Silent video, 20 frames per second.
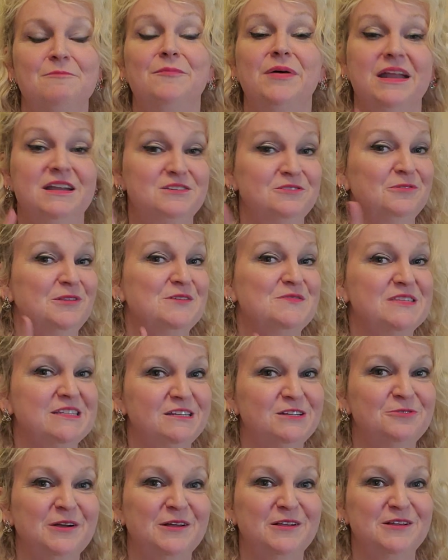But I do love
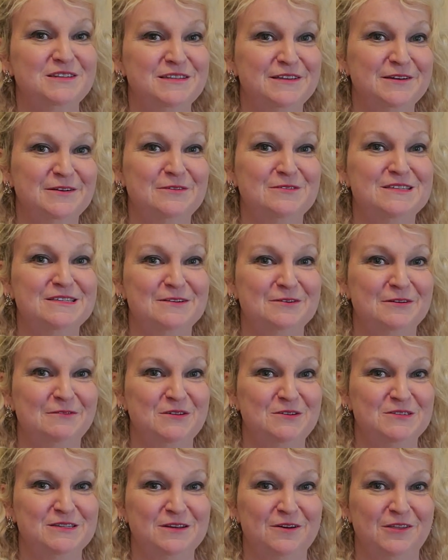Cinderella too, so
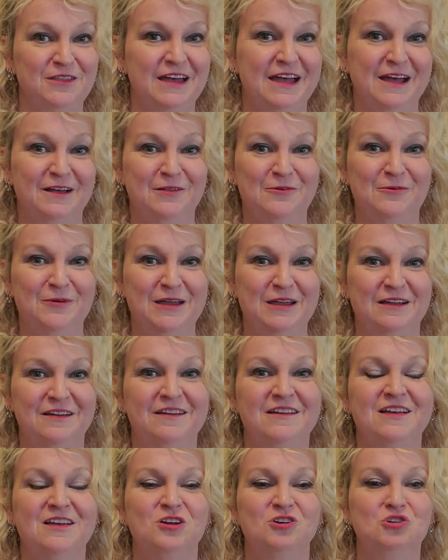if you saw the
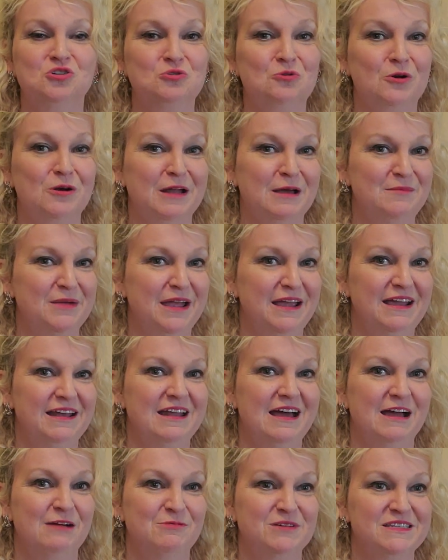Halloween short I
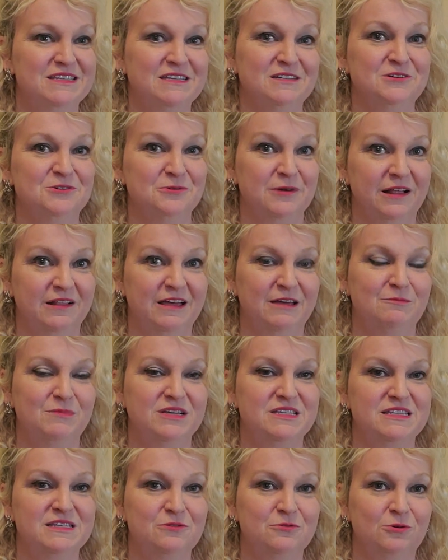made, I was Cinderella at
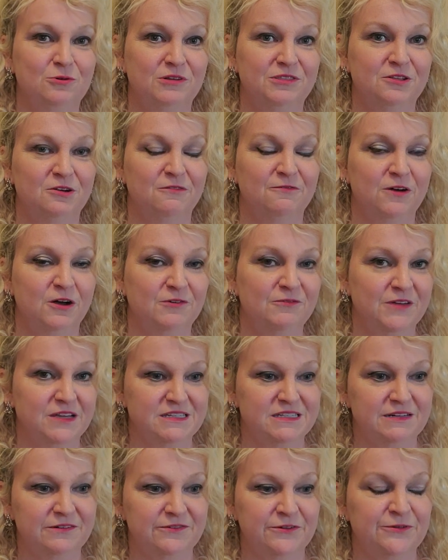my school at their fall
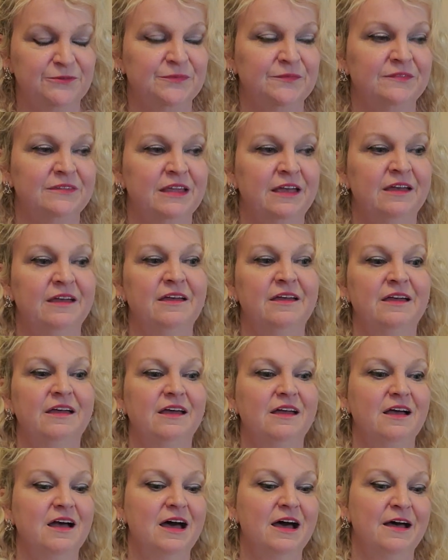festival.
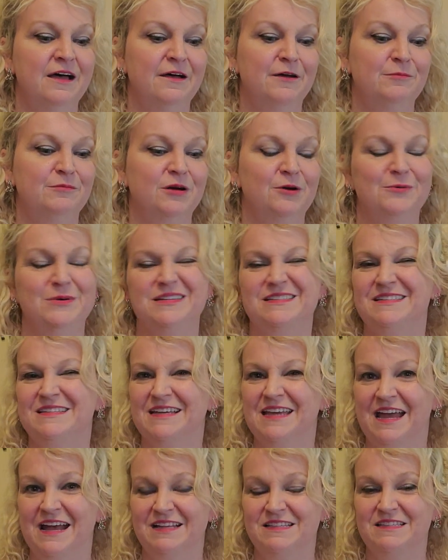Um,
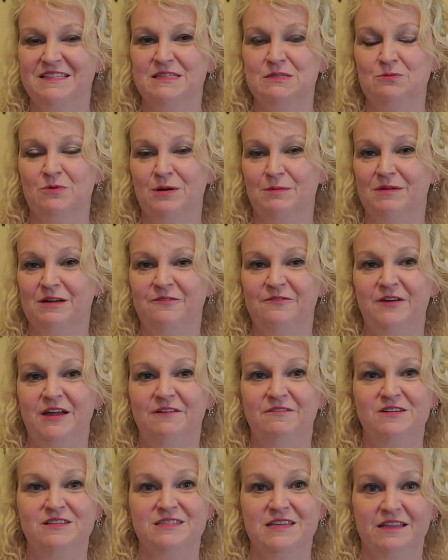Aristocats is one of my
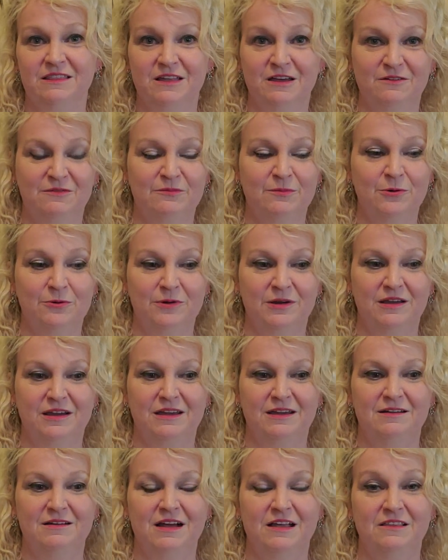favorites. I love
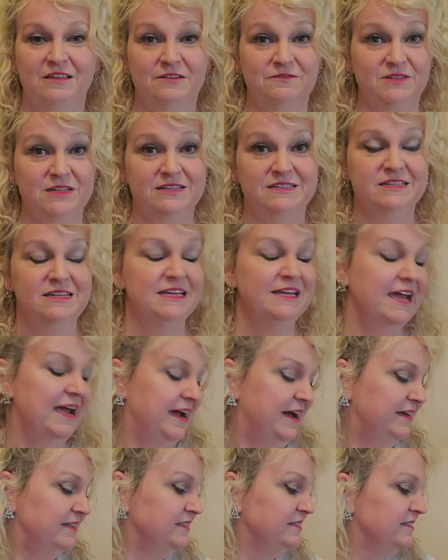Marie. I love Disney
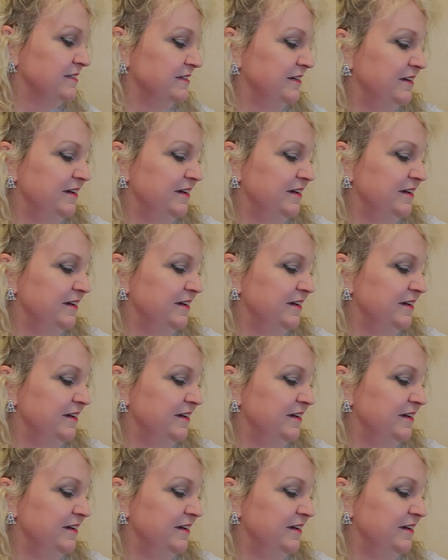cats.